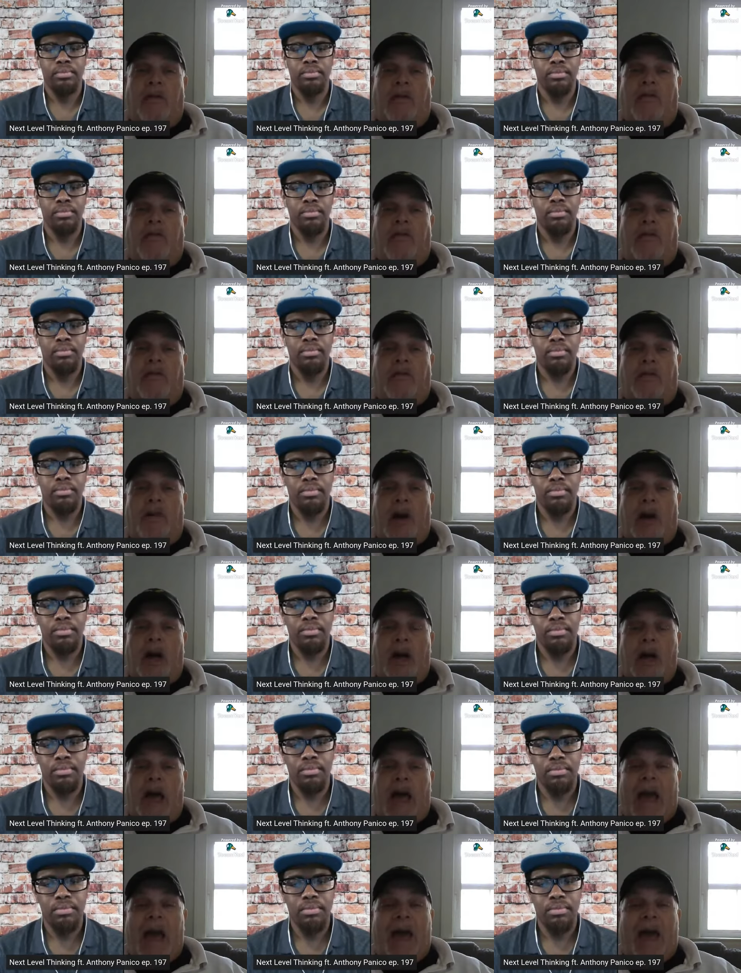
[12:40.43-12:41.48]
Speaker 1: of
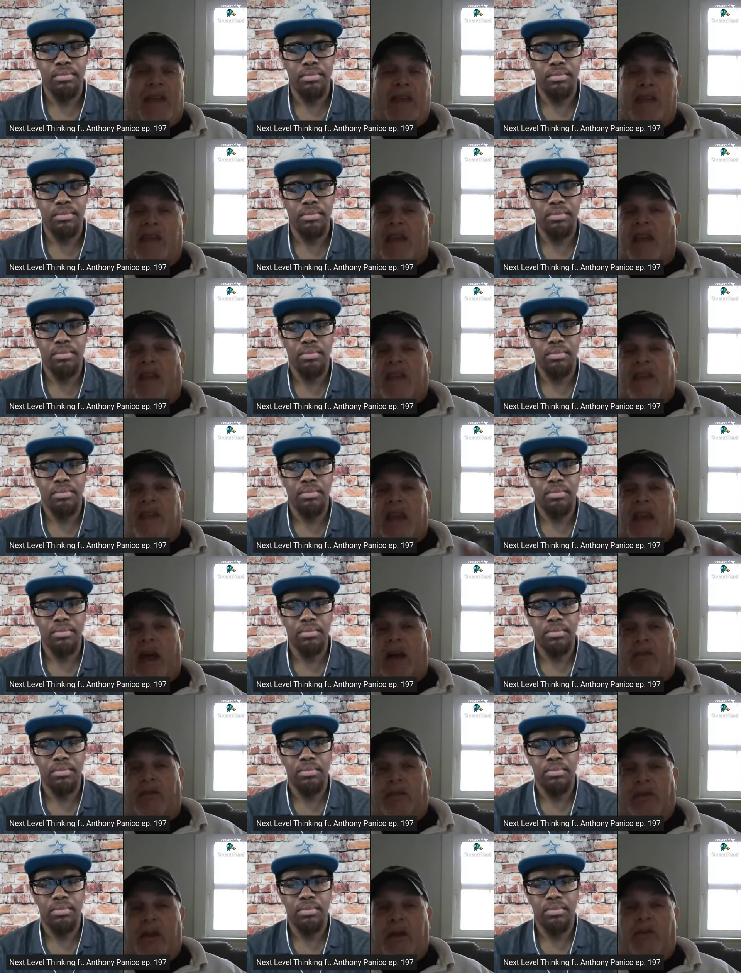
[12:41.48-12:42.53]
uh, assets
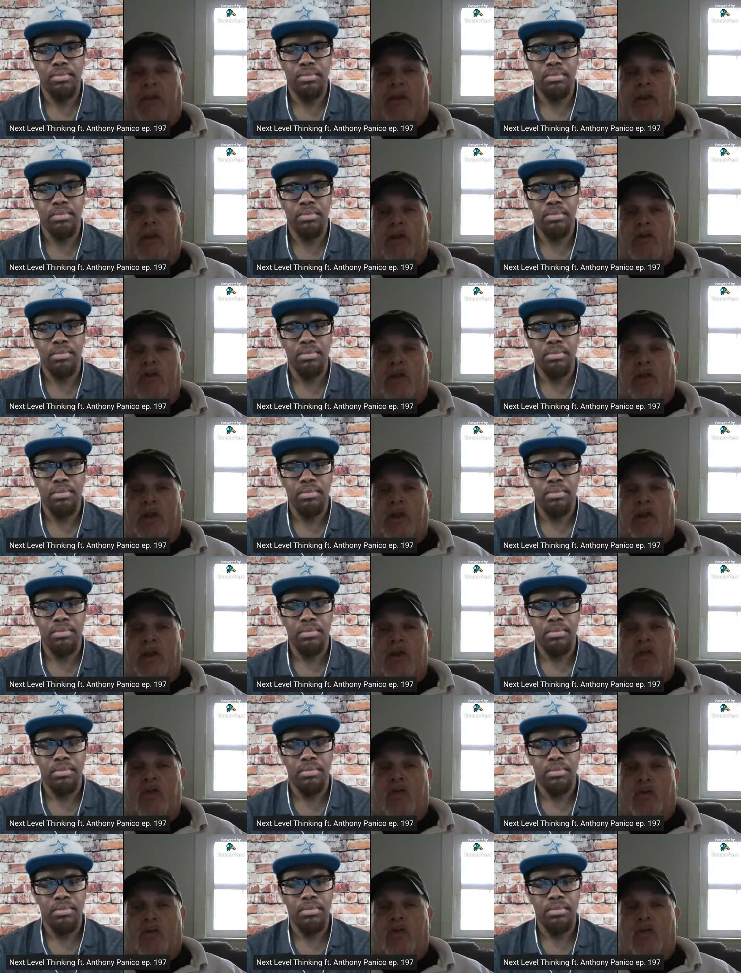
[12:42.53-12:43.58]
out there that you can
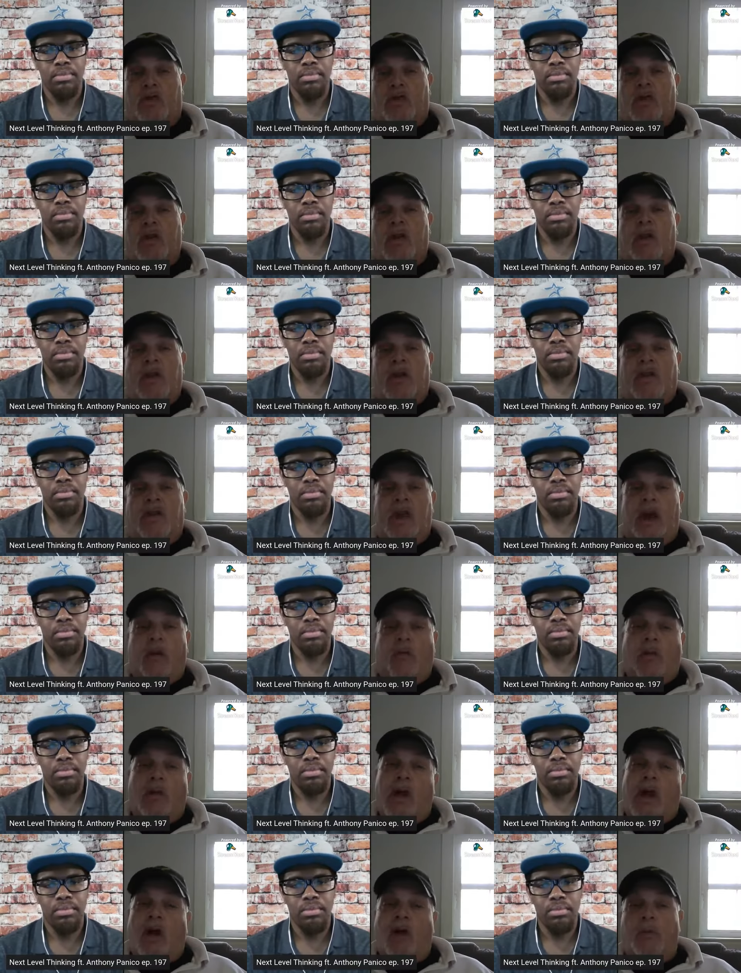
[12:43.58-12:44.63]
use that
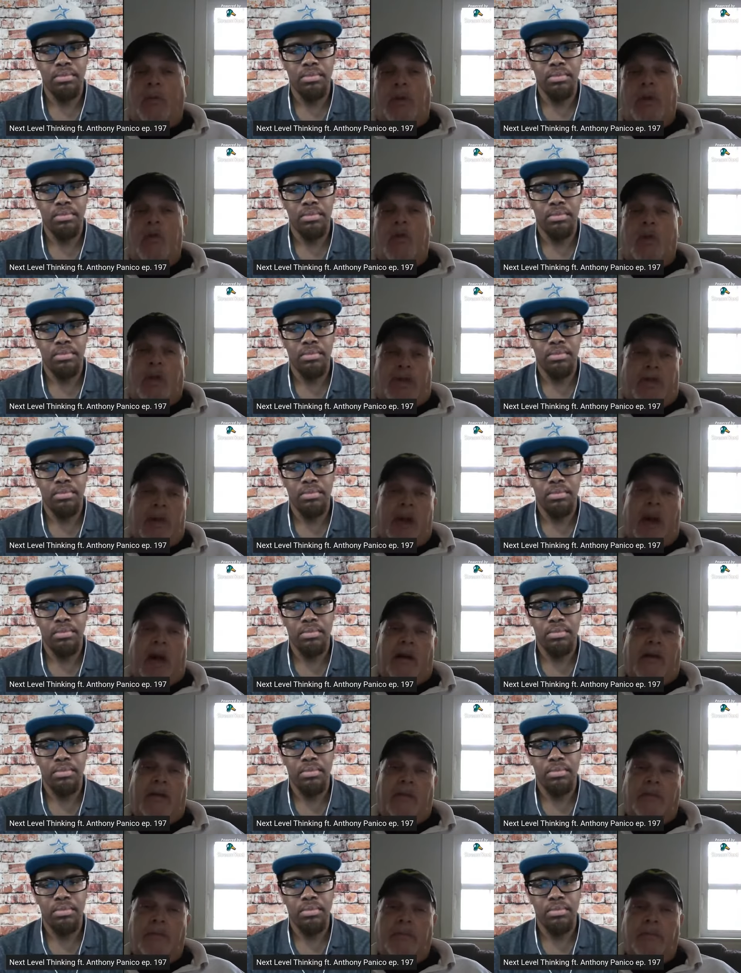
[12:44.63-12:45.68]
will help you with that.
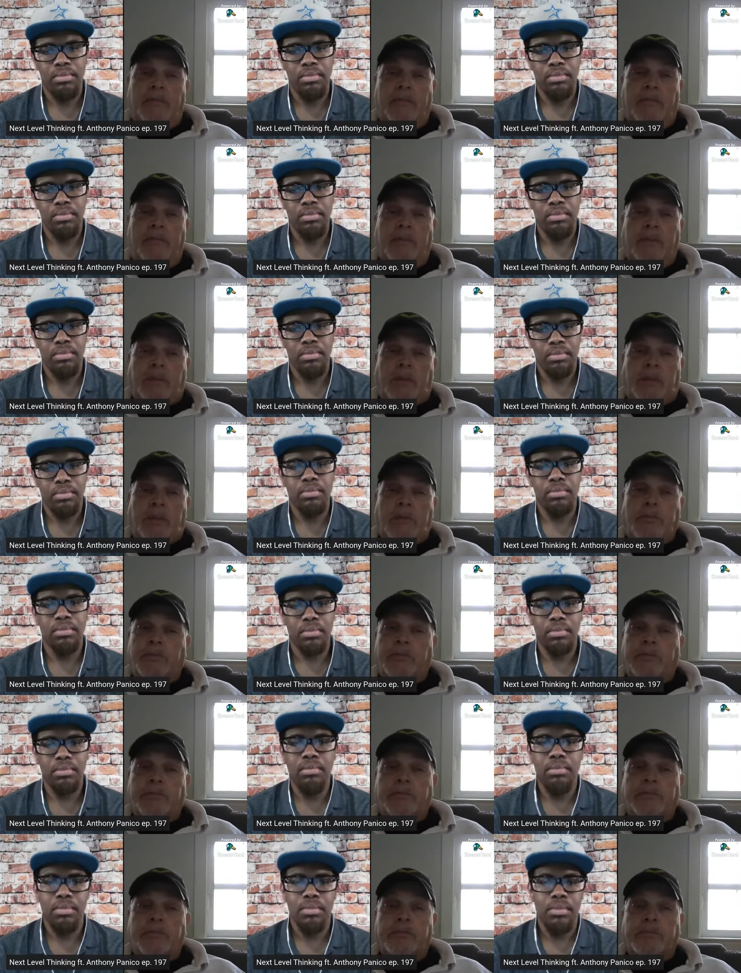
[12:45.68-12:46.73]

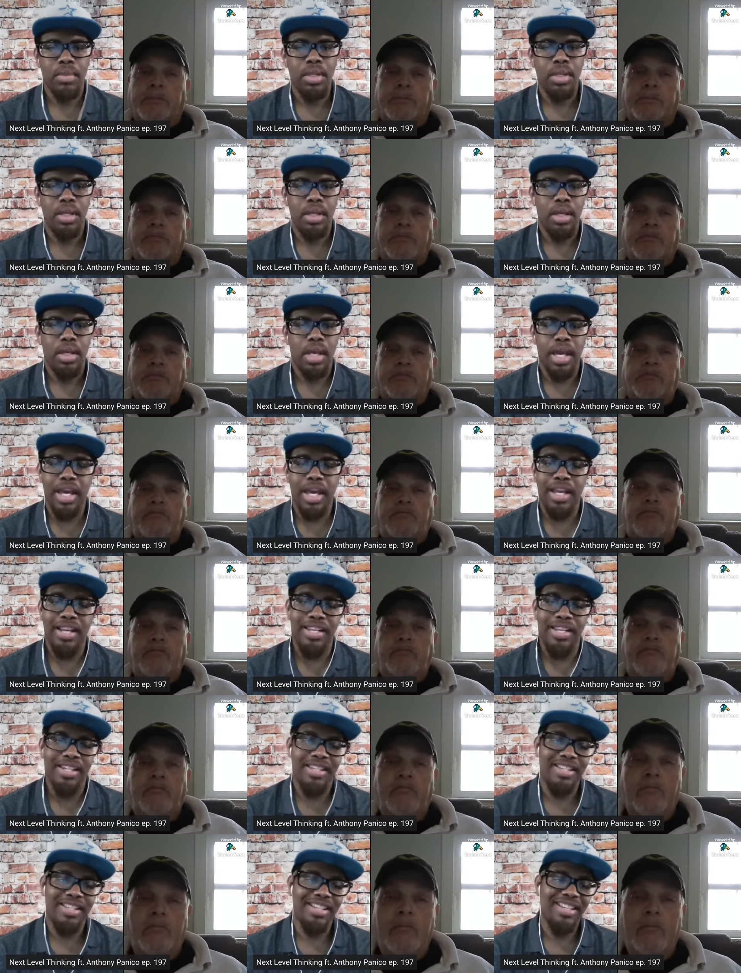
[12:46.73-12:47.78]
Speaker 2: Mm-hmm. And
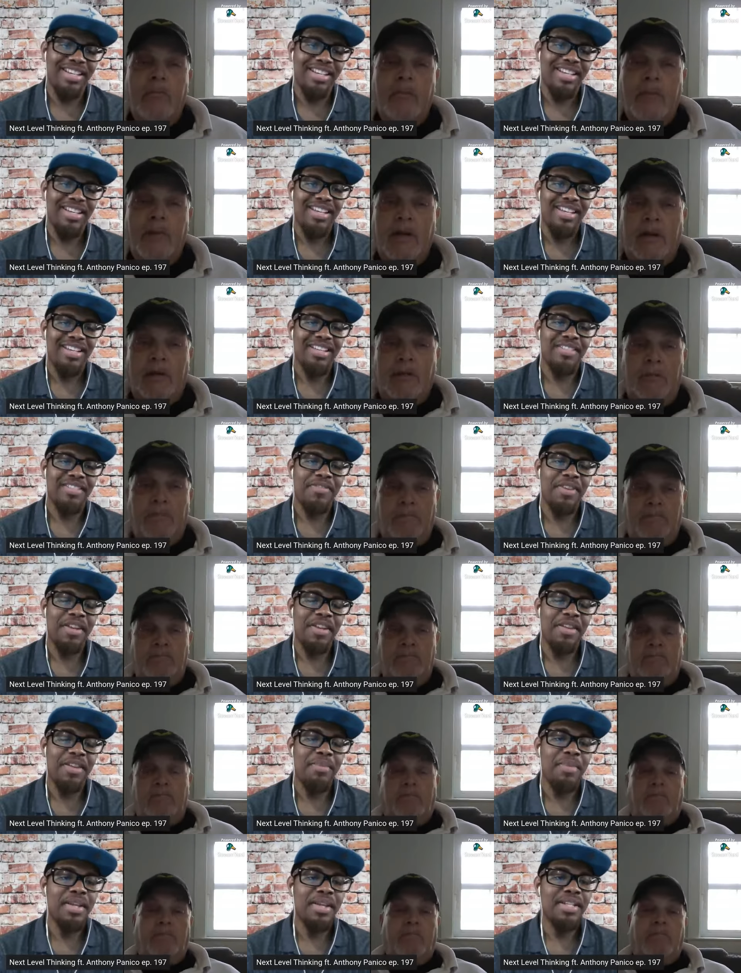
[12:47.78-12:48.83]
it's, it's
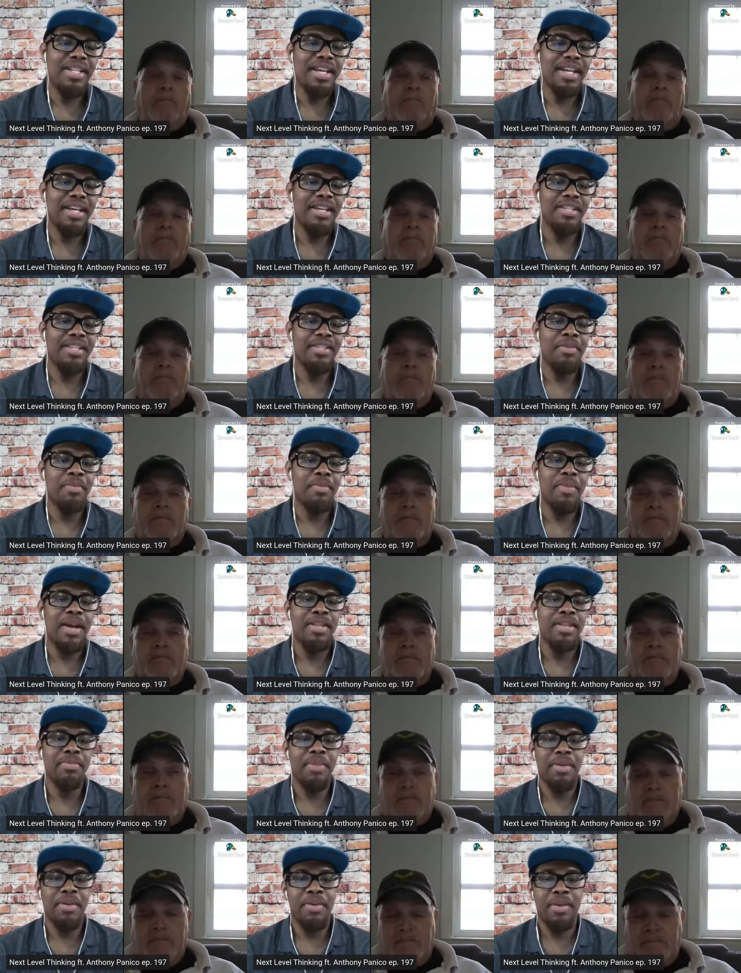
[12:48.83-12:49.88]
funny you mention that because it
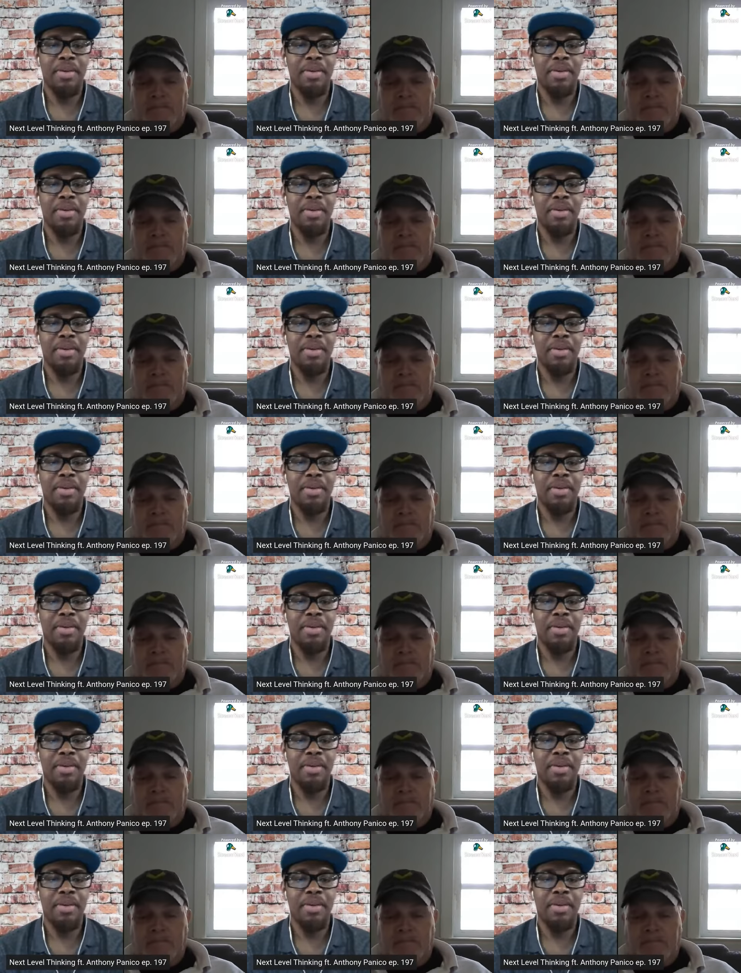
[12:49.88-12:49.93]
reminds my